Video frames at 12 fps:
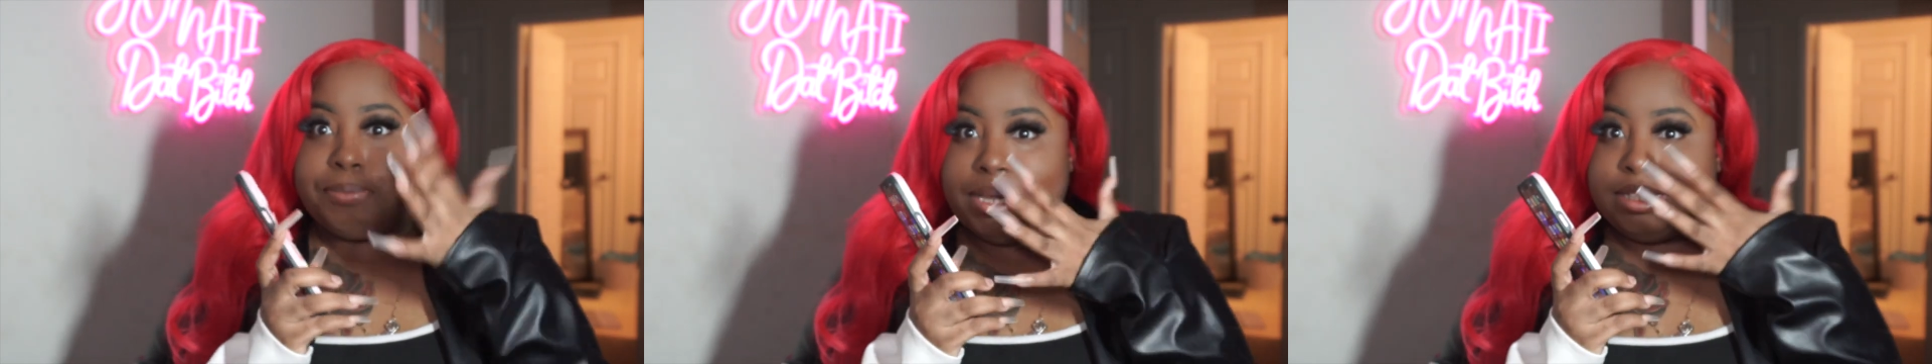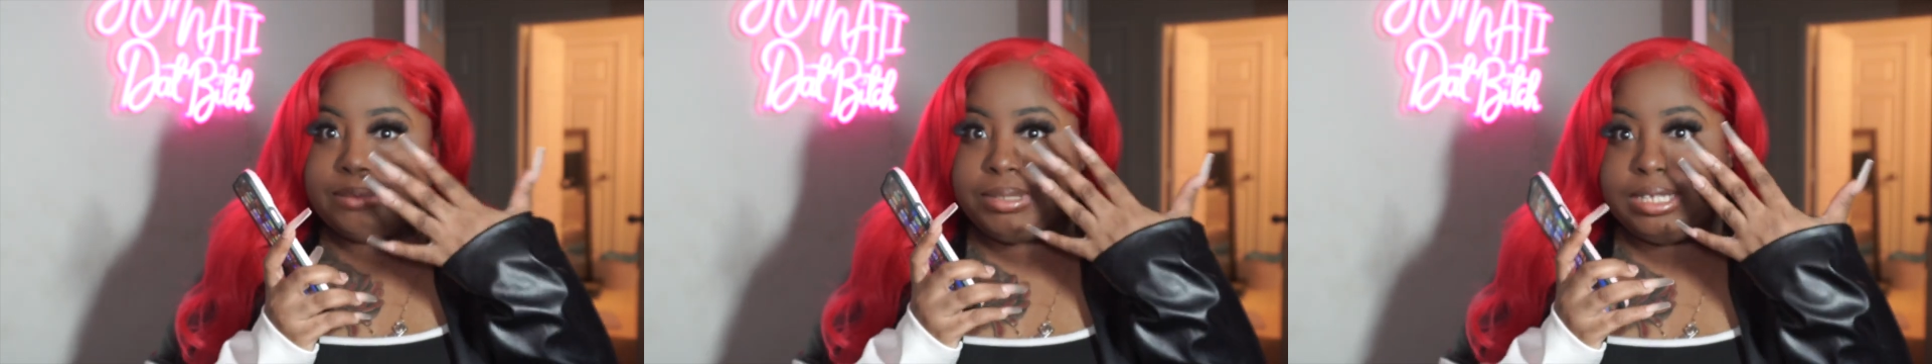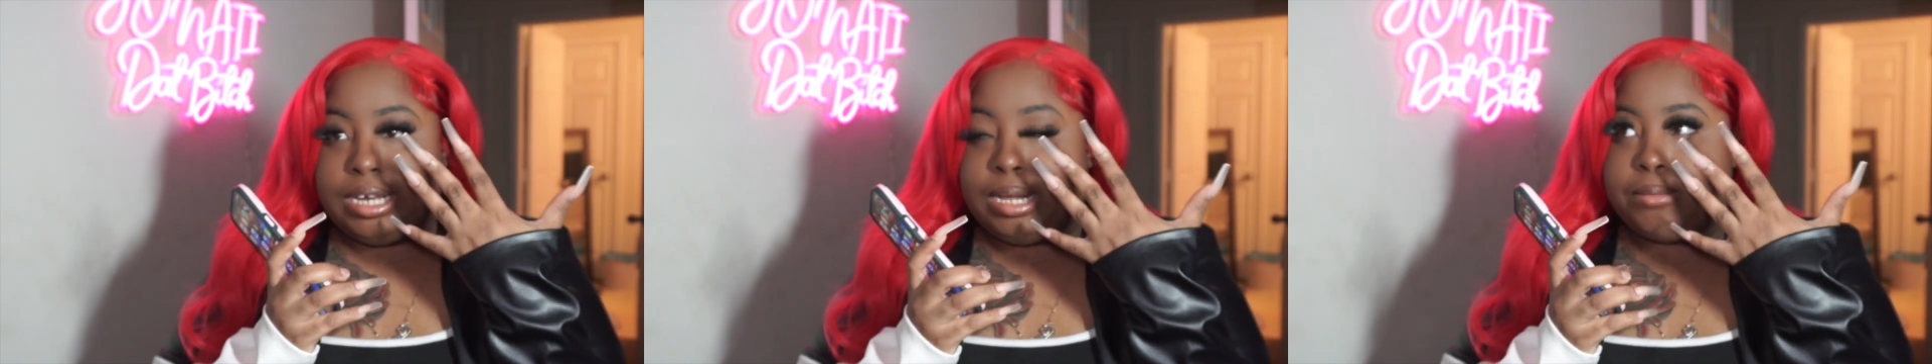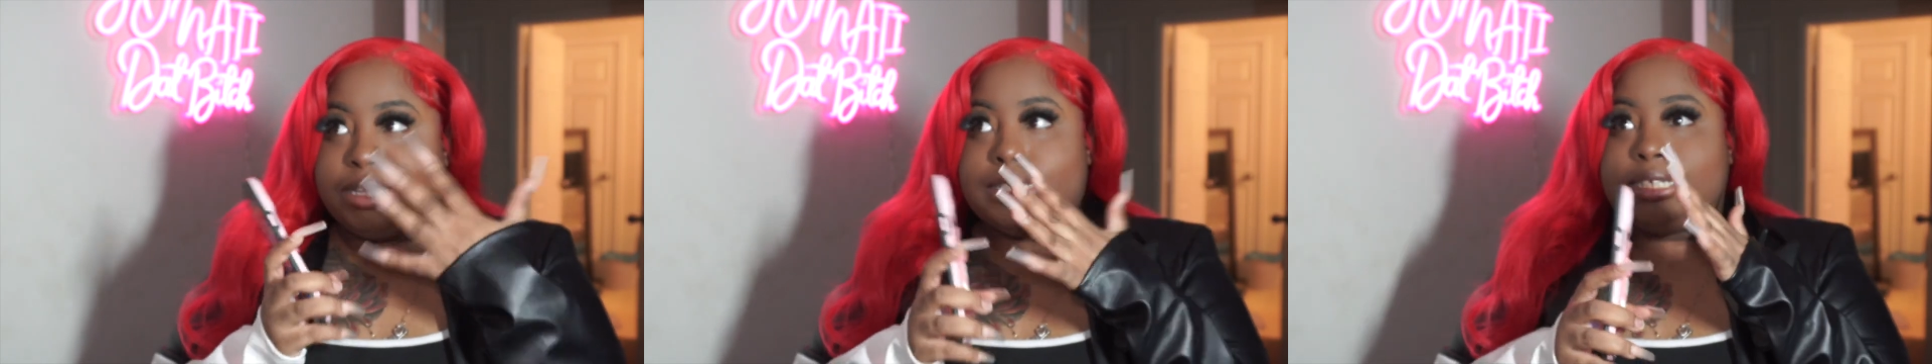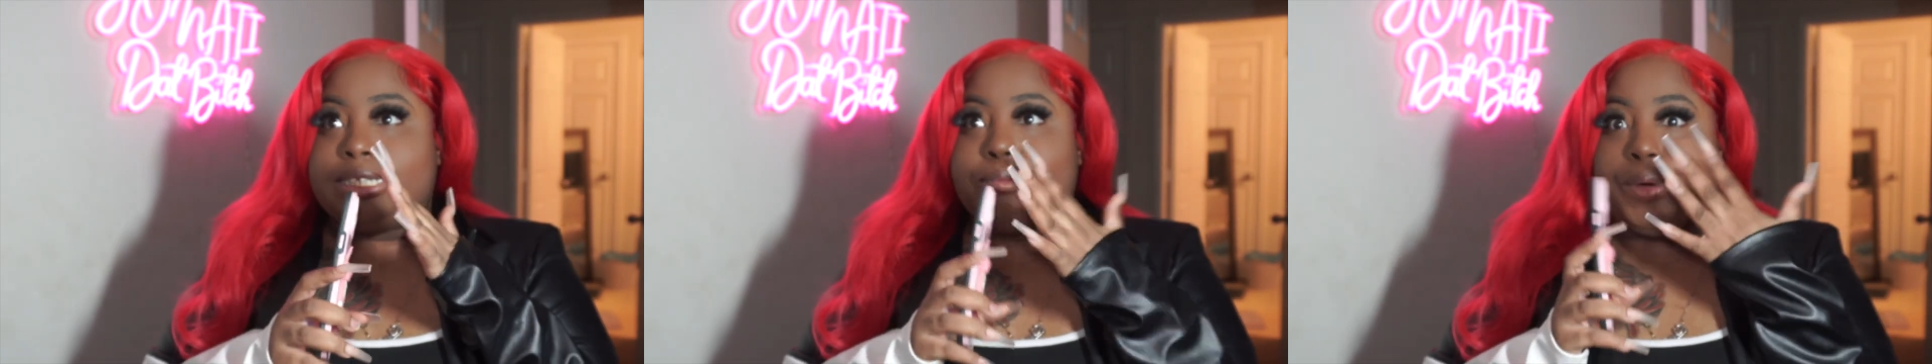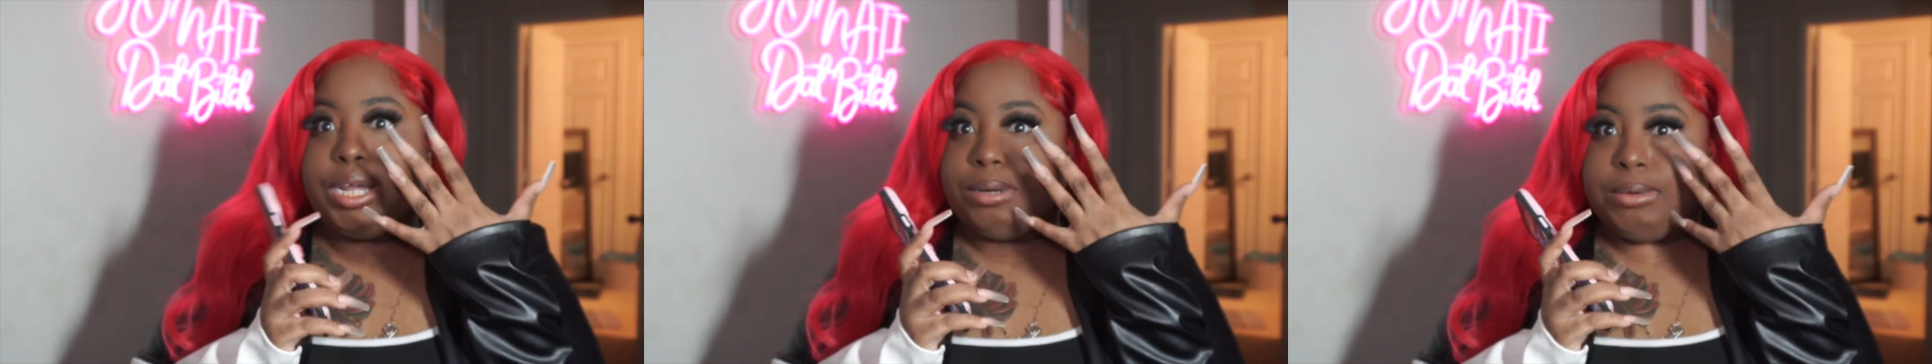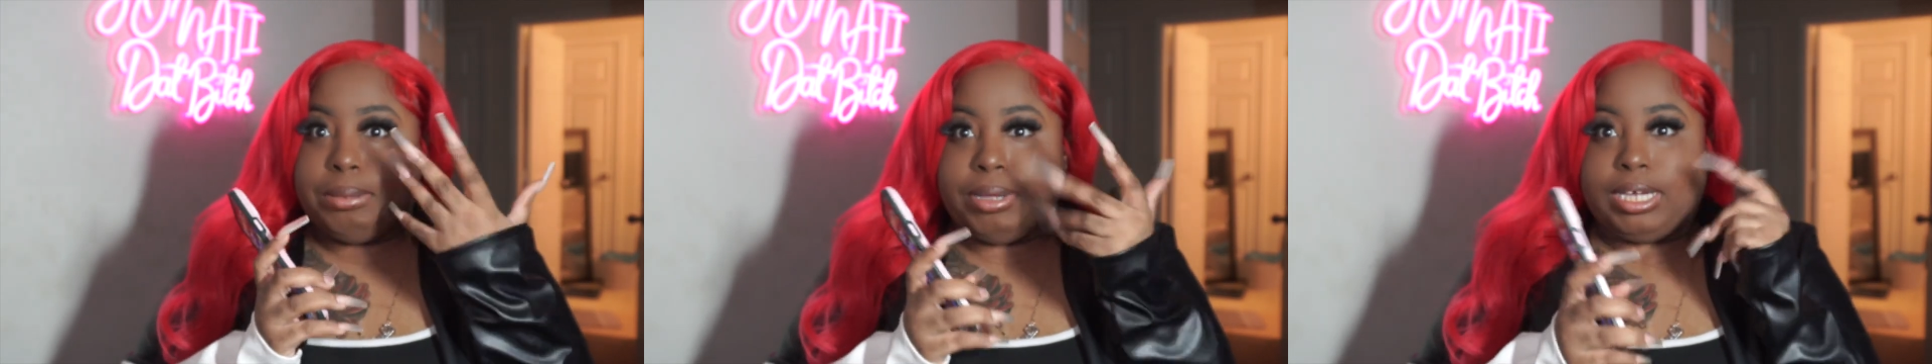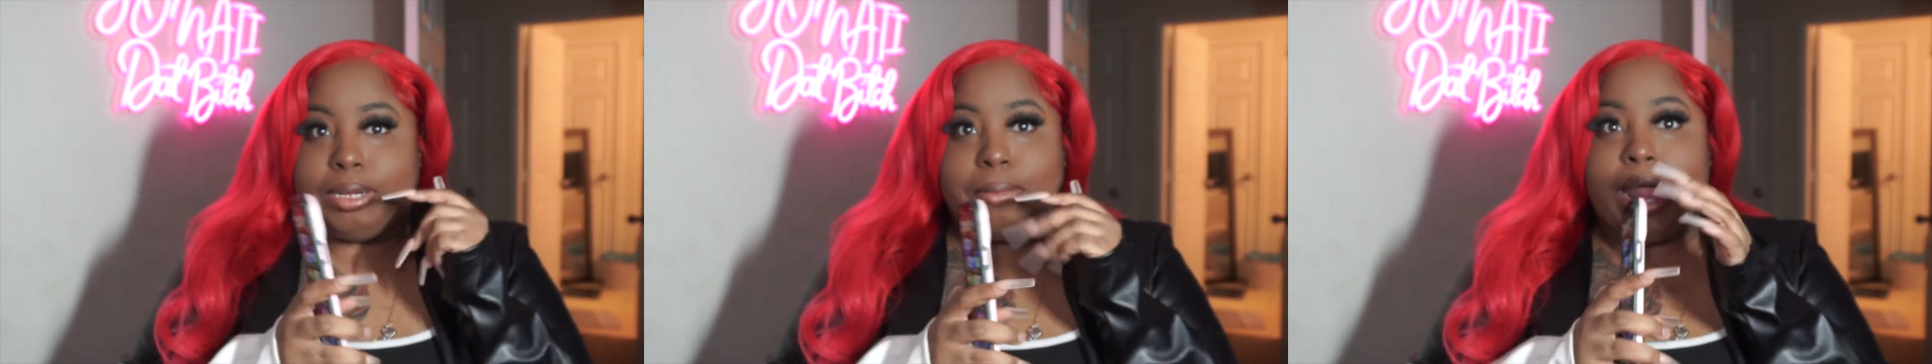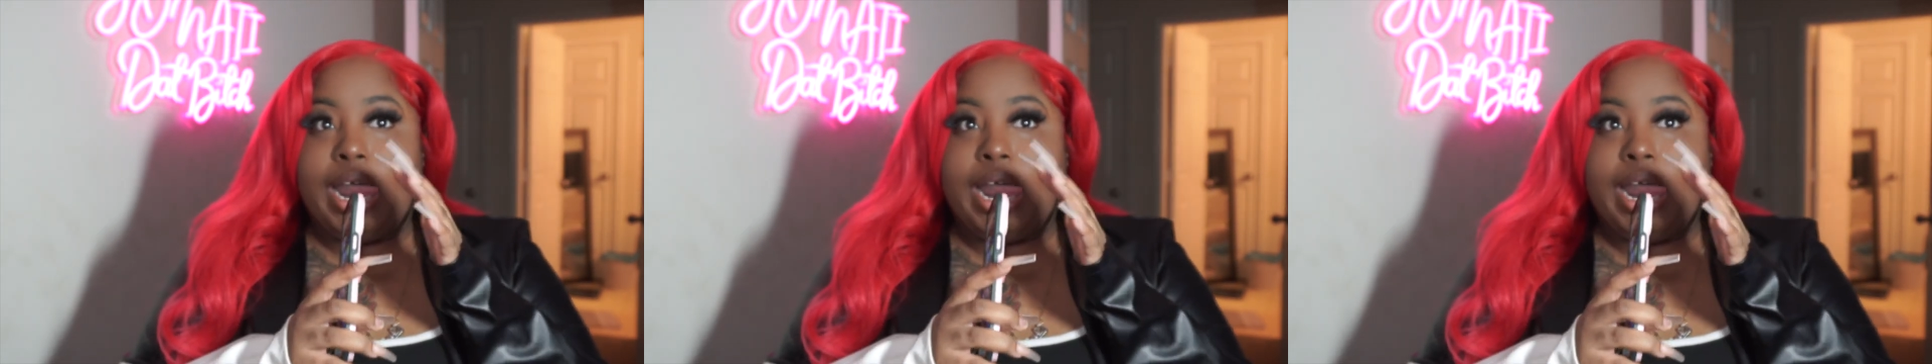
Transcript: picked some celebrities, just randomly picked them.